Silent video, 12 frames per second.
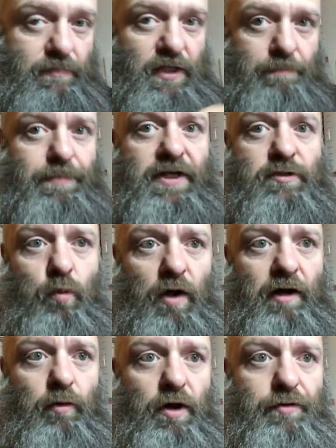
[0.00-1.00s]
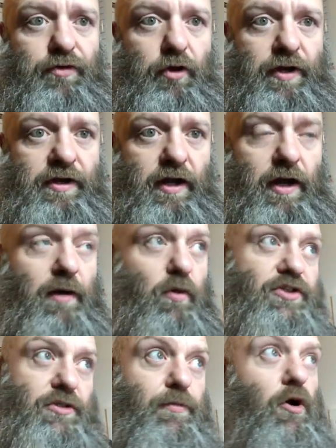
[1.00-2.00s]
but it's well worth doing. I
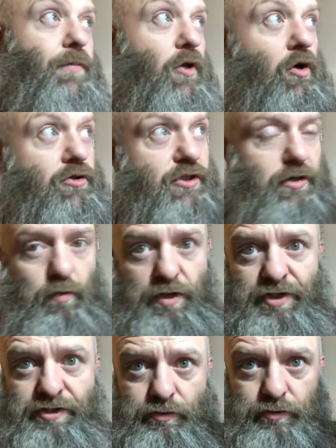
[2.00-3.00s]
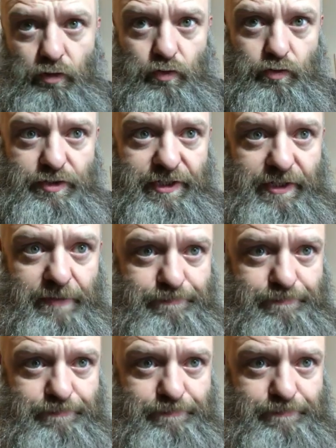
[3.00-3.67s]
want to pop along to the one they do local here.